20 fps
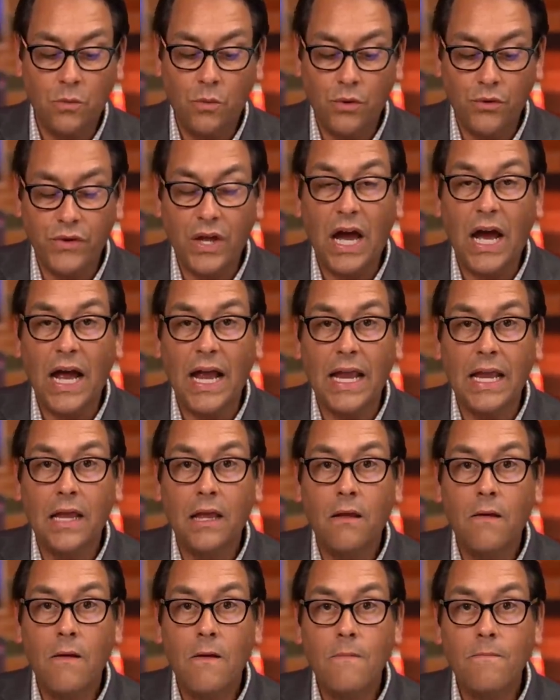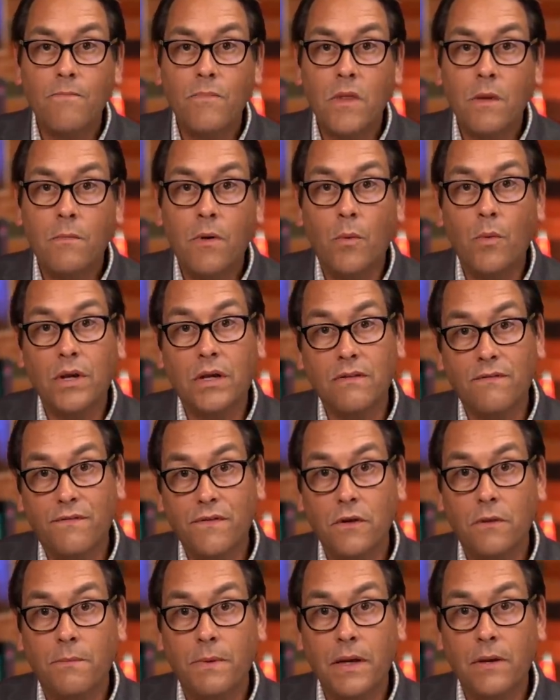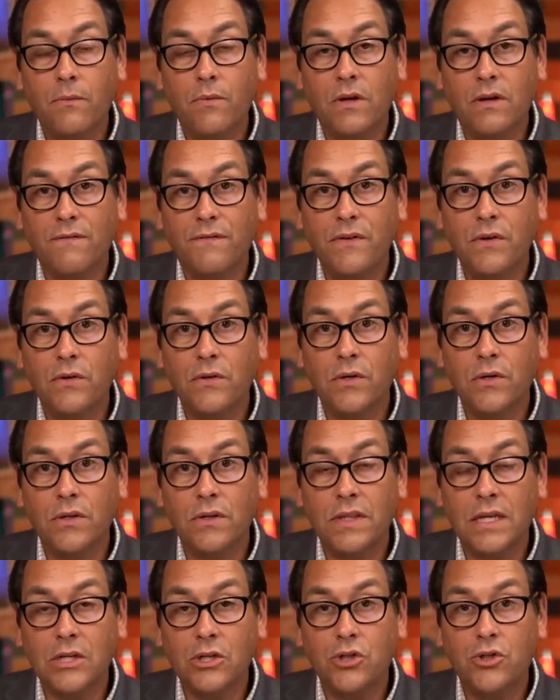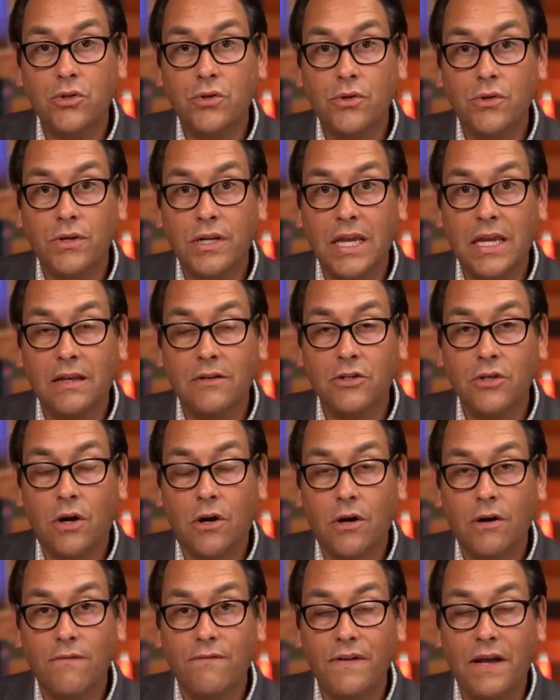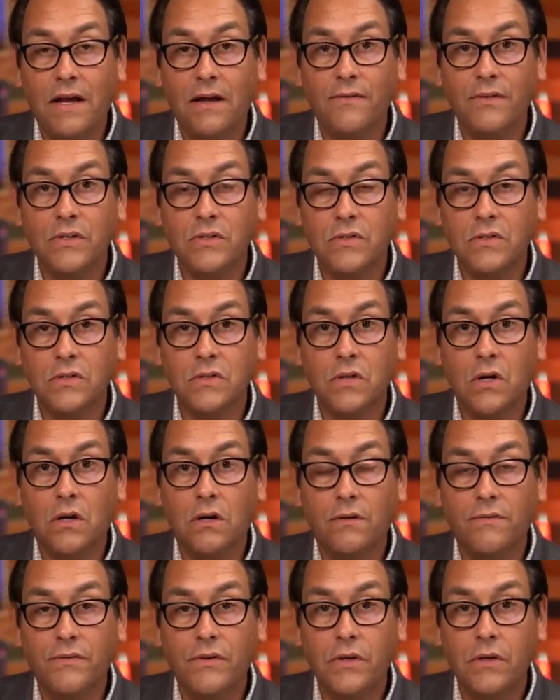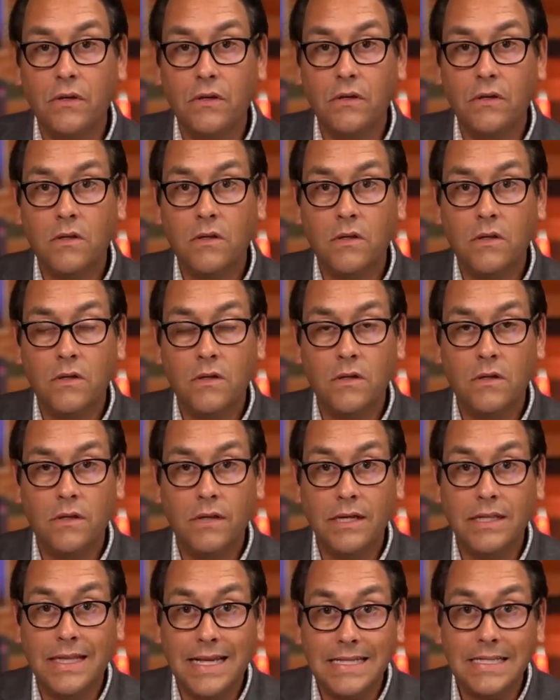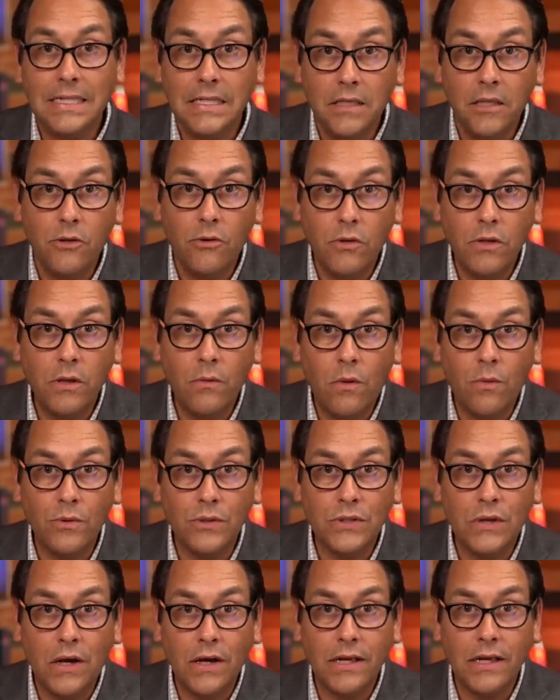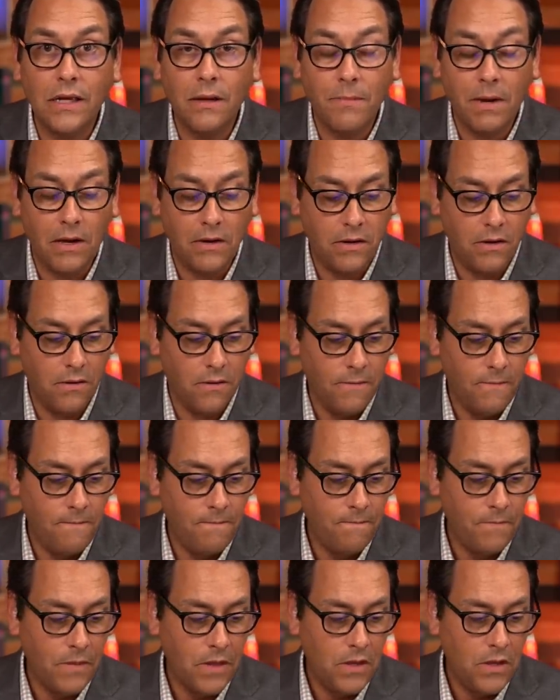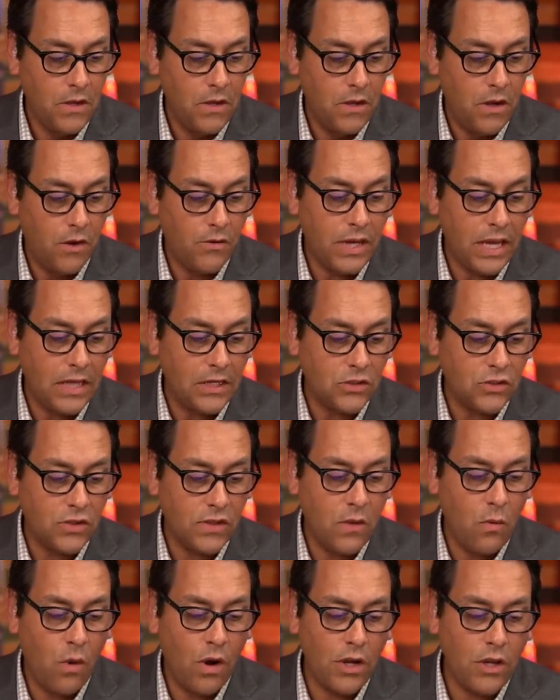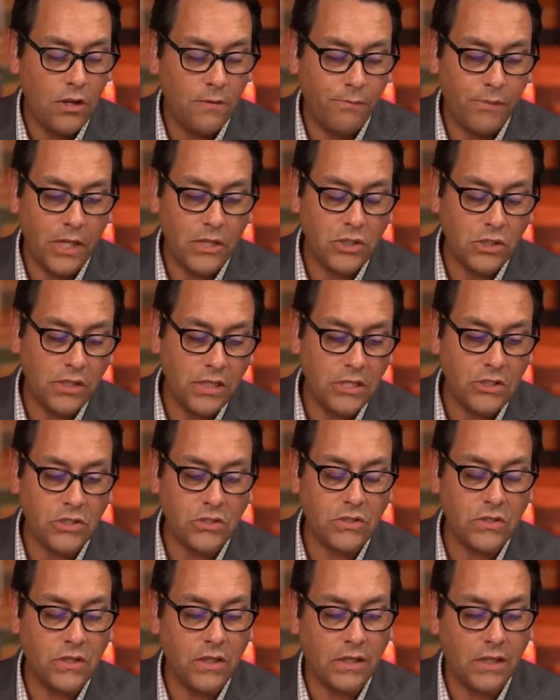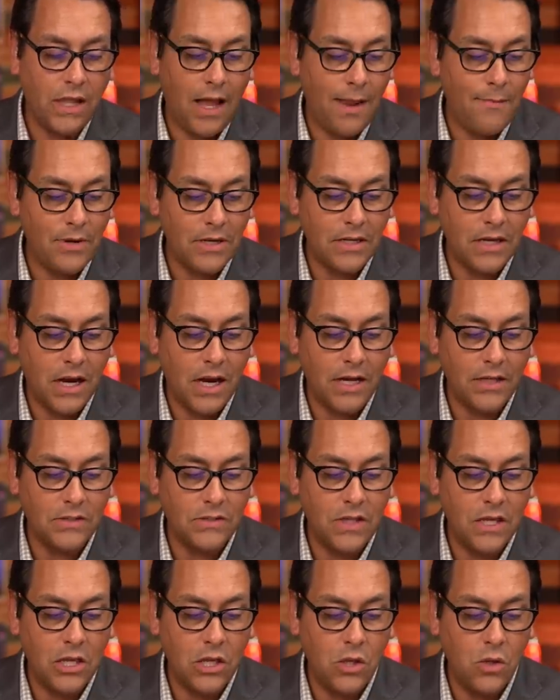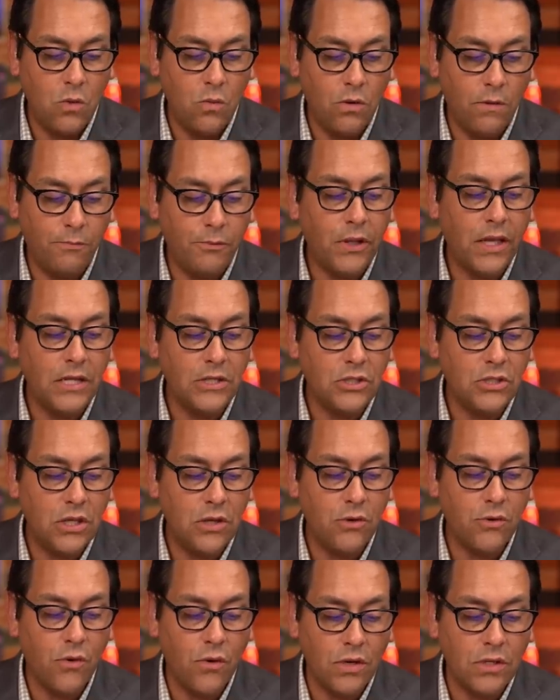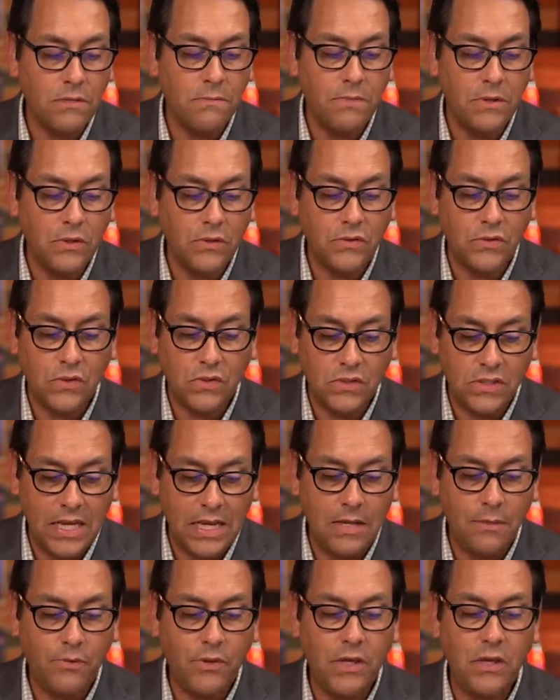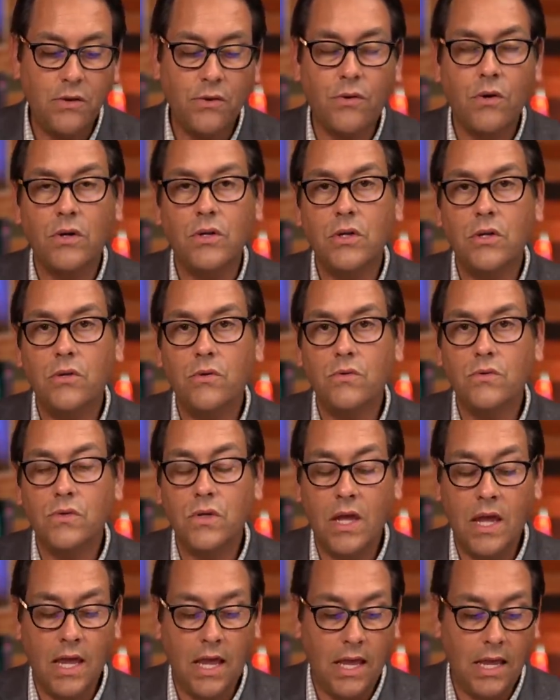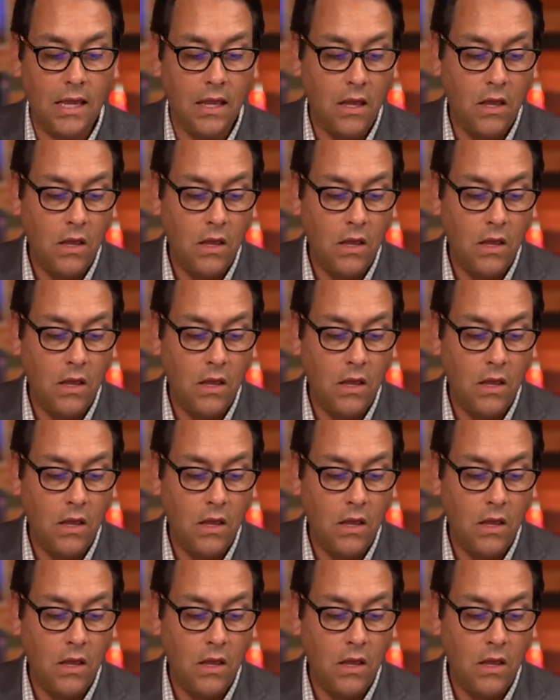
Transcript: will die. But we can feel we can feel good that that sugar cane heart valve has dissolved. Like that's literally what we're talking about here. Okay, so they want you to pledge allegiance to the climate gods that you will pledge that you're going to build sustainably, you're going to use a